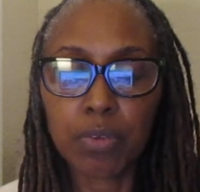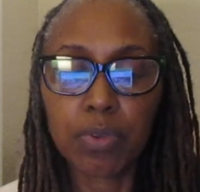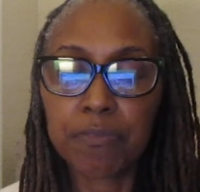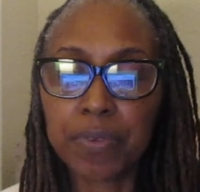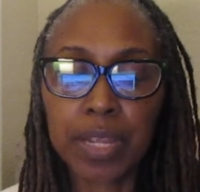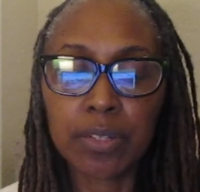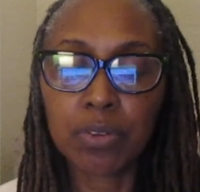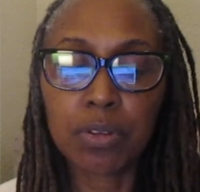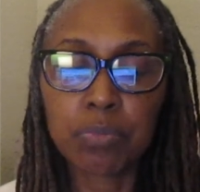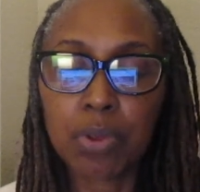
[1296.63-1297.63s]

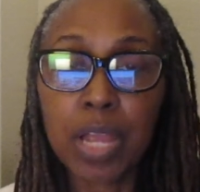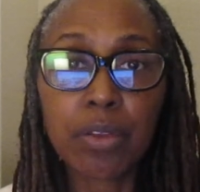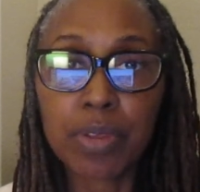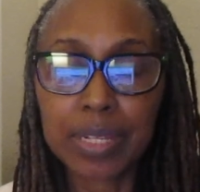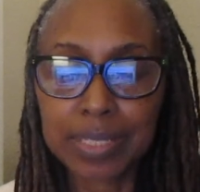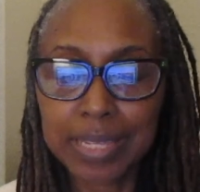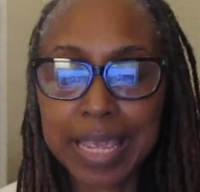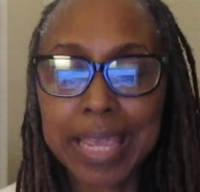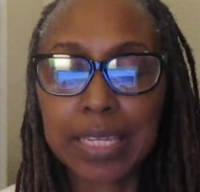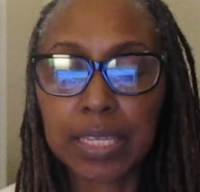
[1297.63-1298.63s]
Reflect on progress.
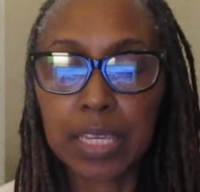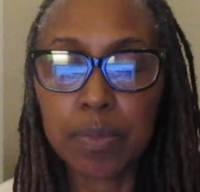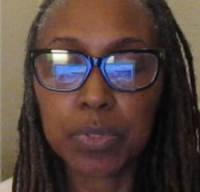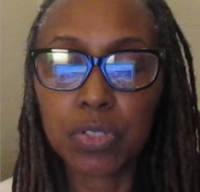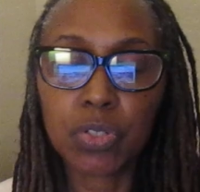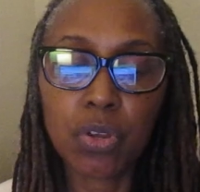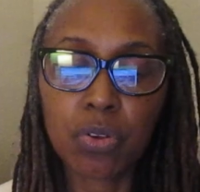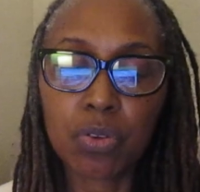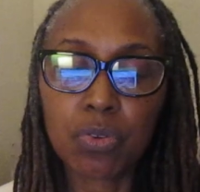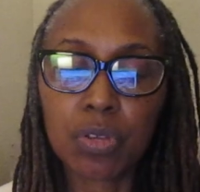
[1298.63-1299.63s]
Keep a
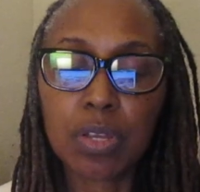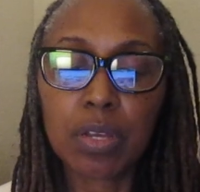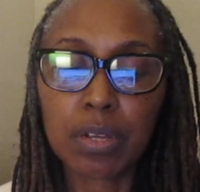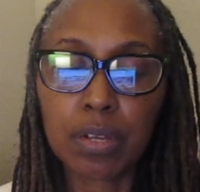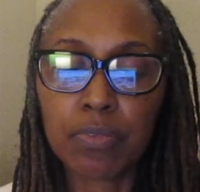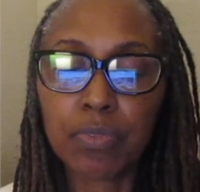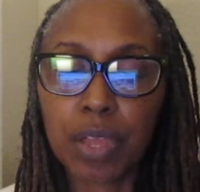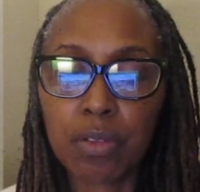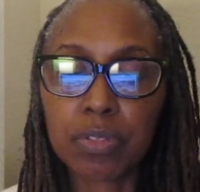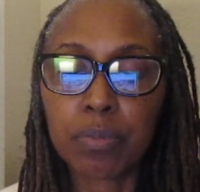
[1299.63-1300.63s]
journal of
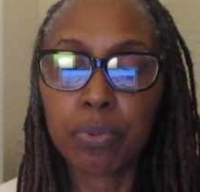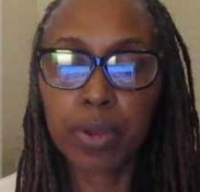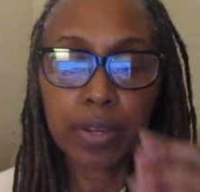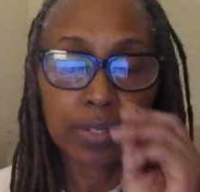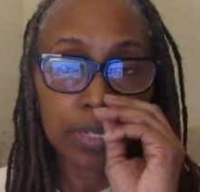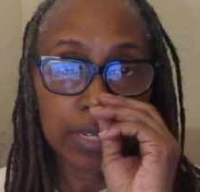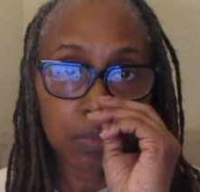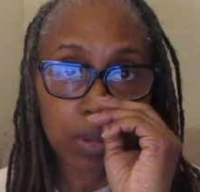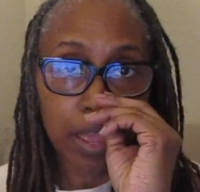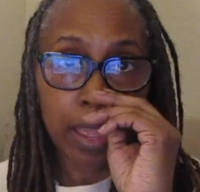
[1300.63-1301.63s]
thoughts and prayers. And
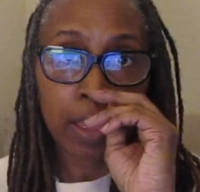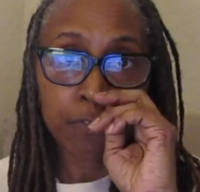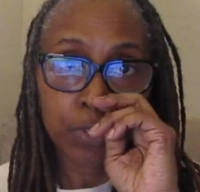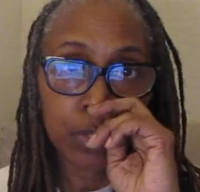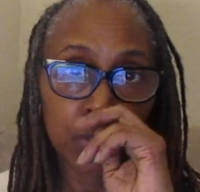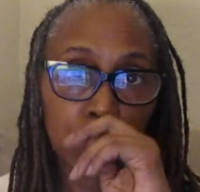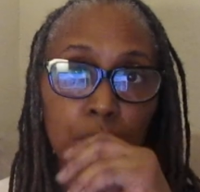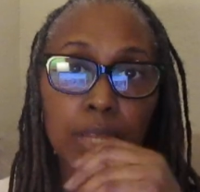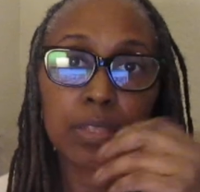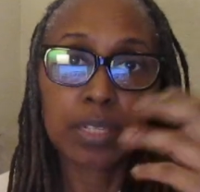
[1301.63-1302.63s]
that's what I have for you
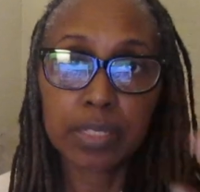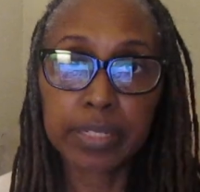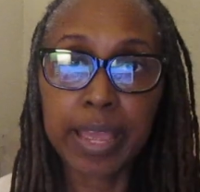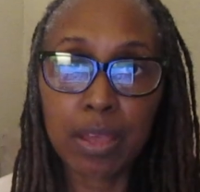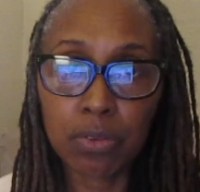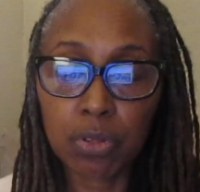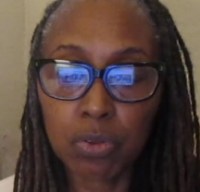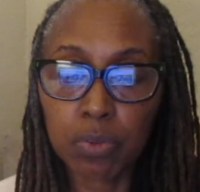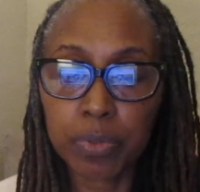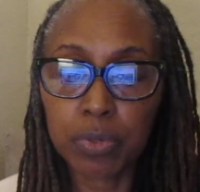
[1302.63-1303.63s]
this
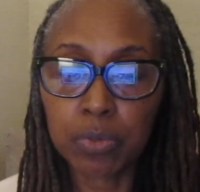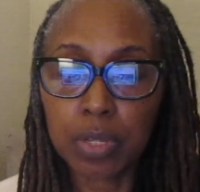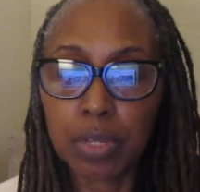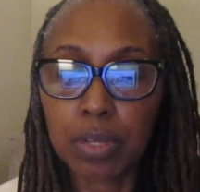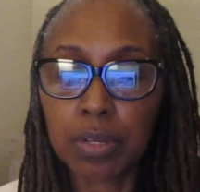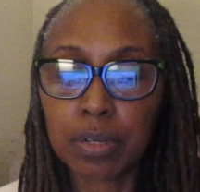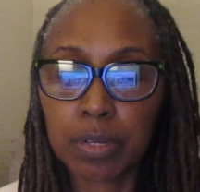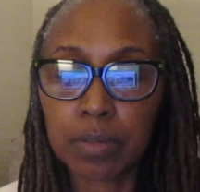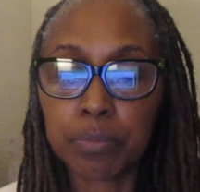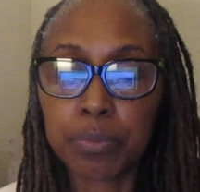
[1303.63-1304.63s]
downloadable
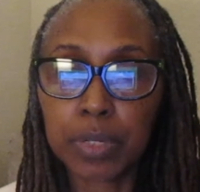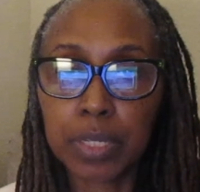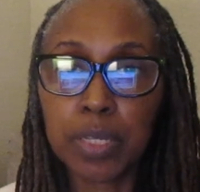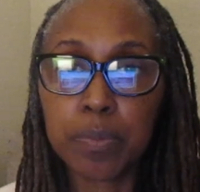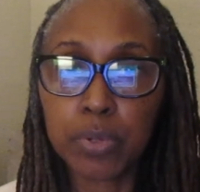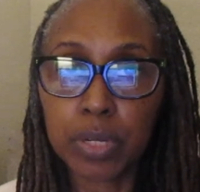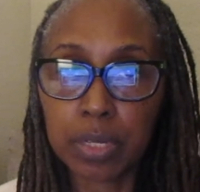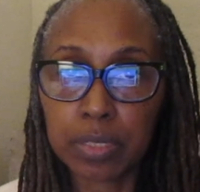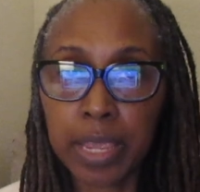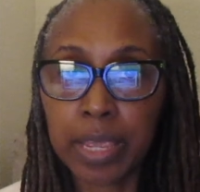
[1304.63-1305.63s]
uh,
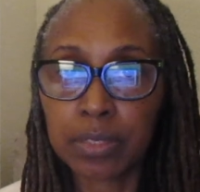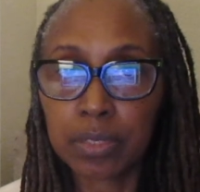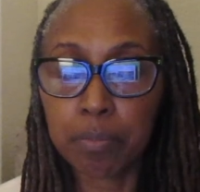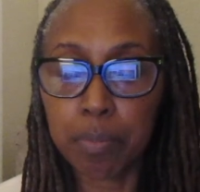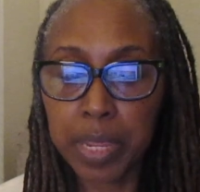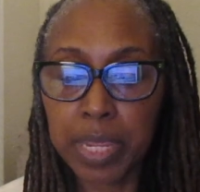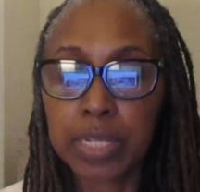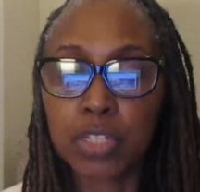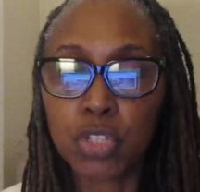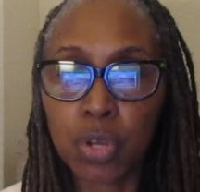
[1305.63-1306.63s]
ebook has a
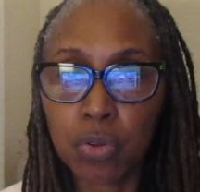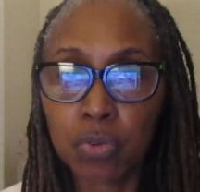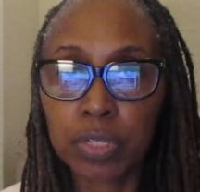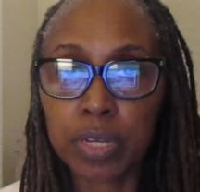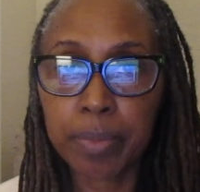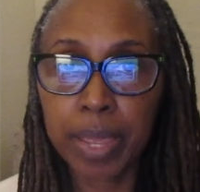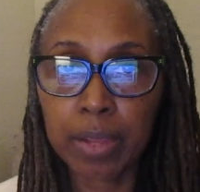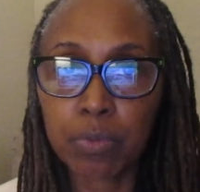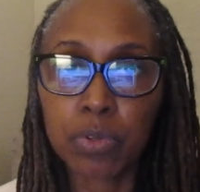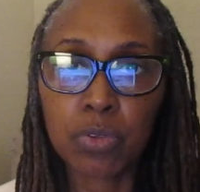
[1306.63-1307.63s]
man journal in the
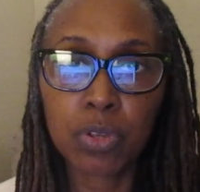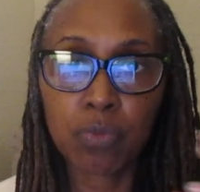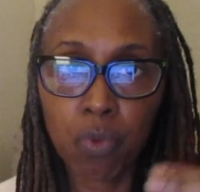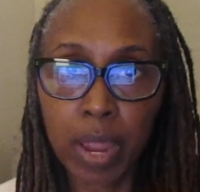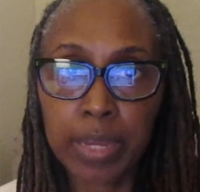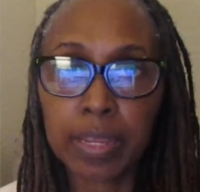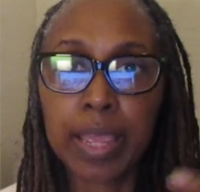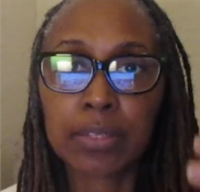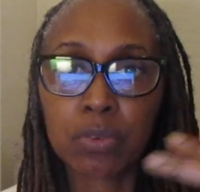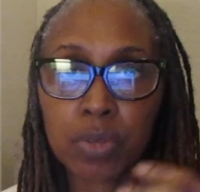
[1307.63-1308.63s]
back where you can write. It
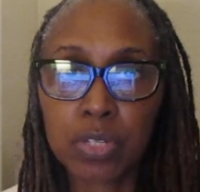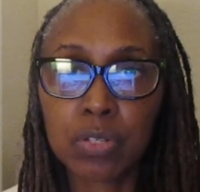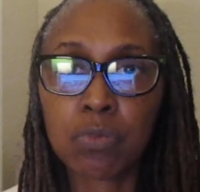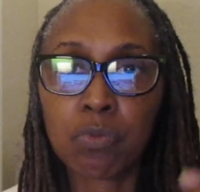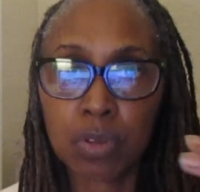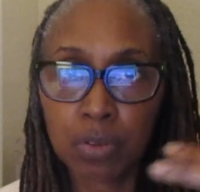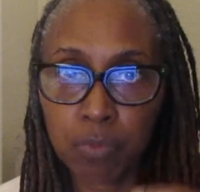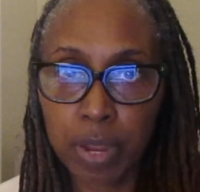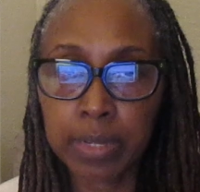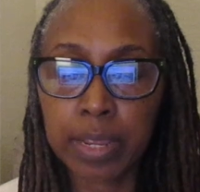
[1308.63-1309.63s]
has questions to
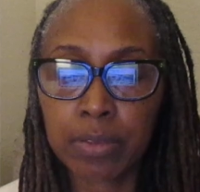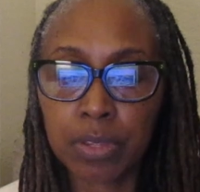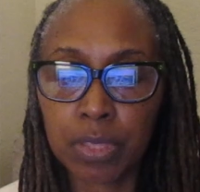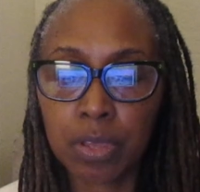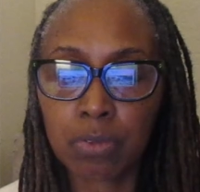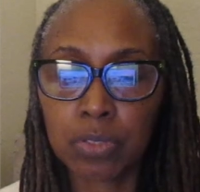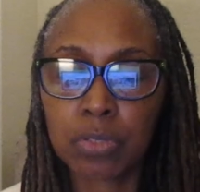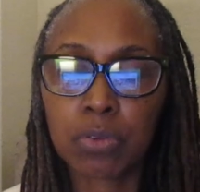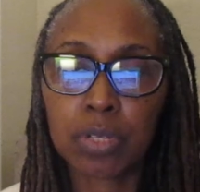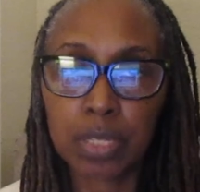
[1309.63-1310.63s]
write down your thoughts.
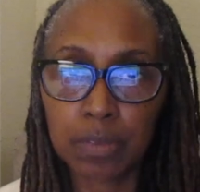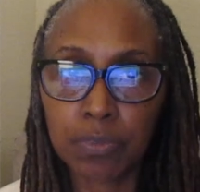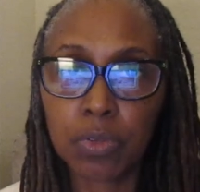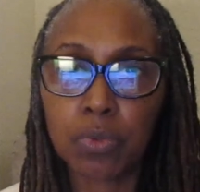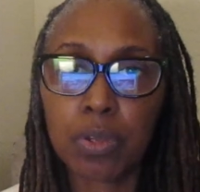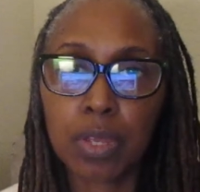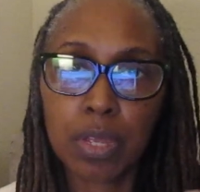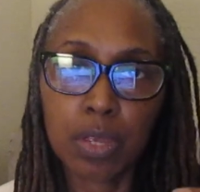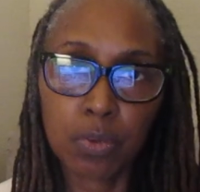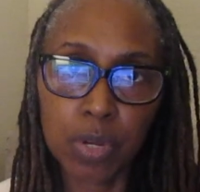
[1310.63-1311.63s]
It's going to give you
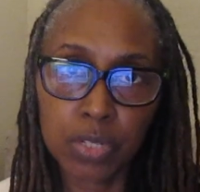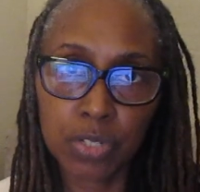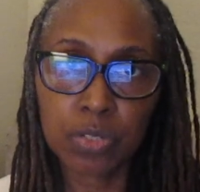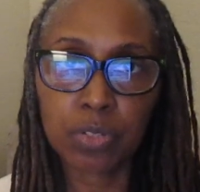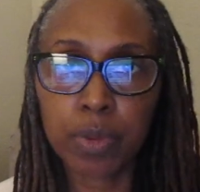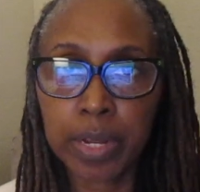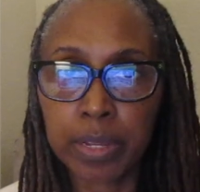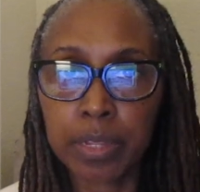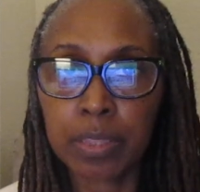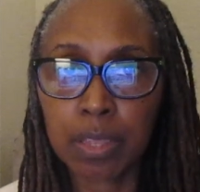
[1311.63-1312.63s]
questions to write
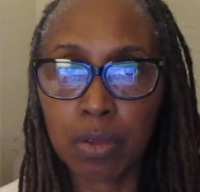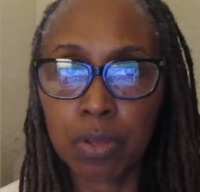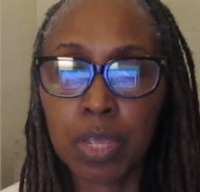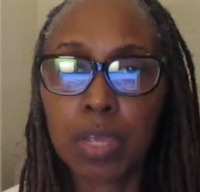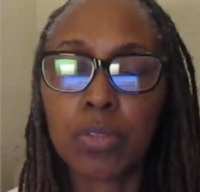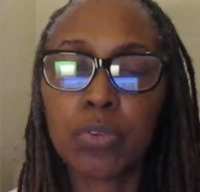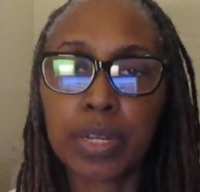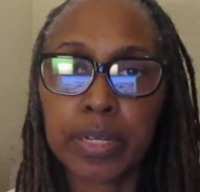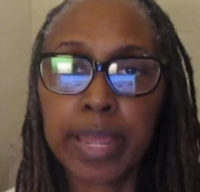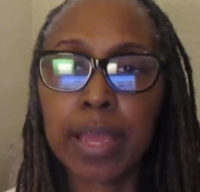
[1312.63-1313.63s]
down your thought. You
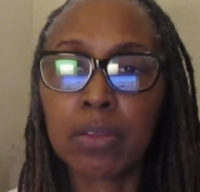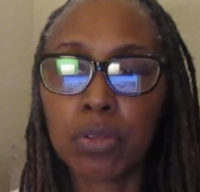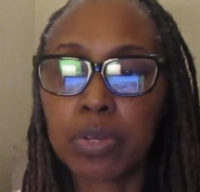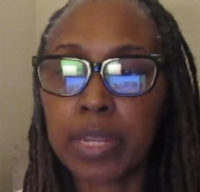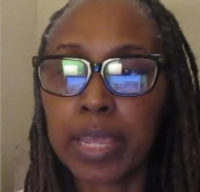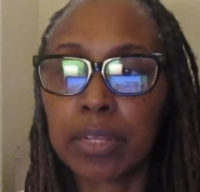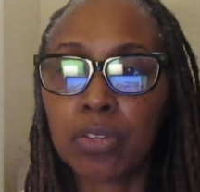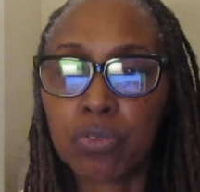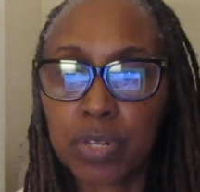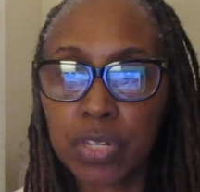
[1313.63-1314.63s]
can download it
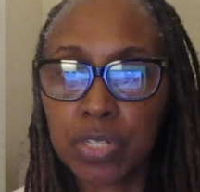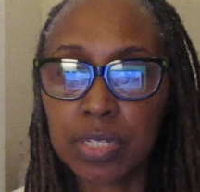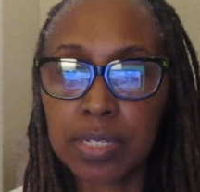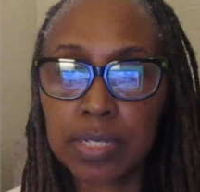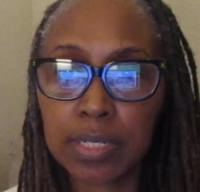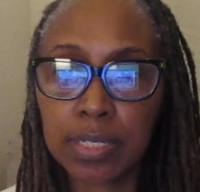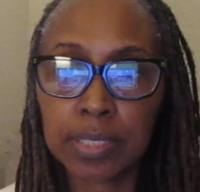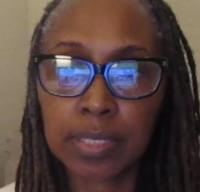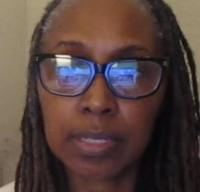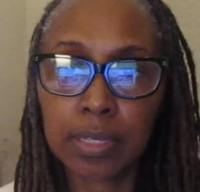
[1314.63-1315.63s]
at
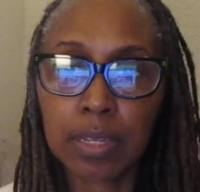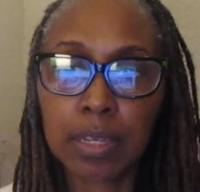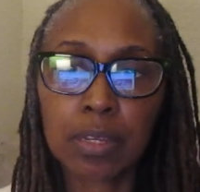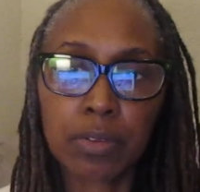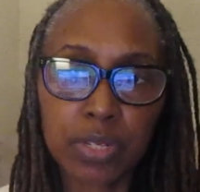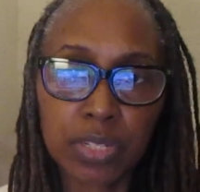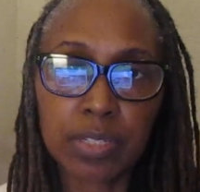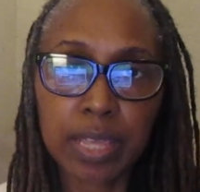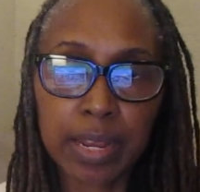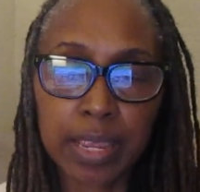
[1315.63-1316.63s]
Christians.
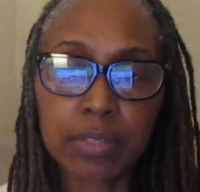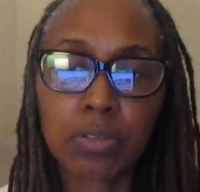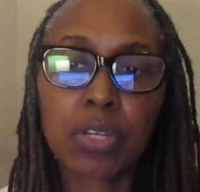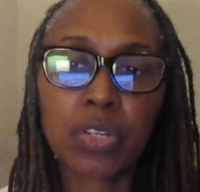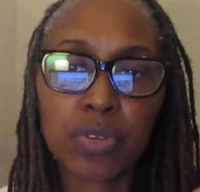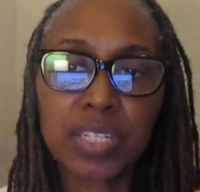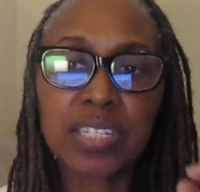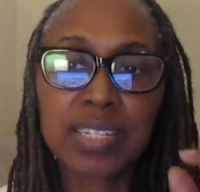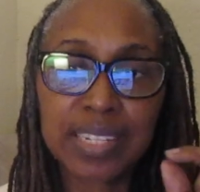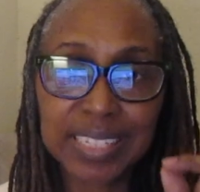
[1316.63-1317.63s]
Christians got an S on it.
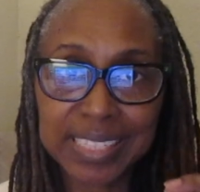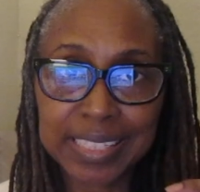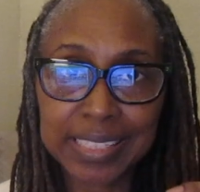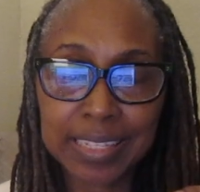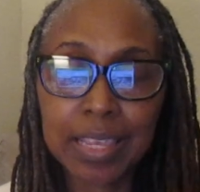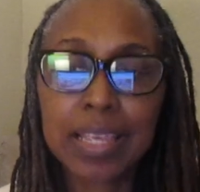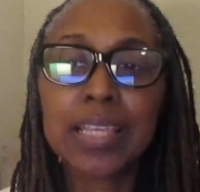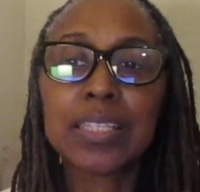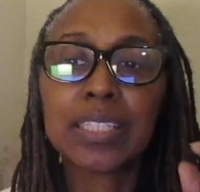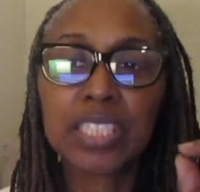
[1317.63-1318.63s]
Christians
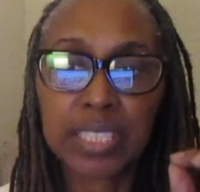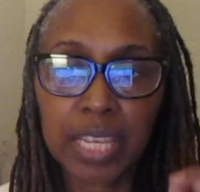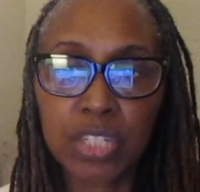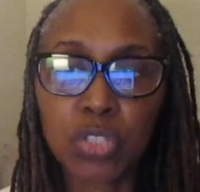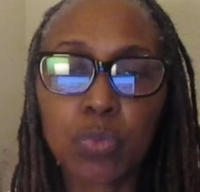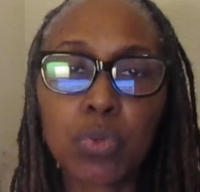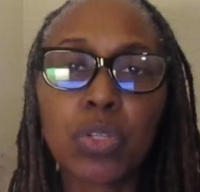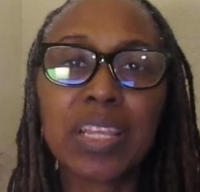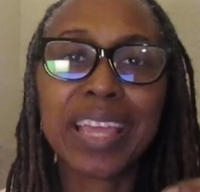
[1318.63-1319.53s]
Sexual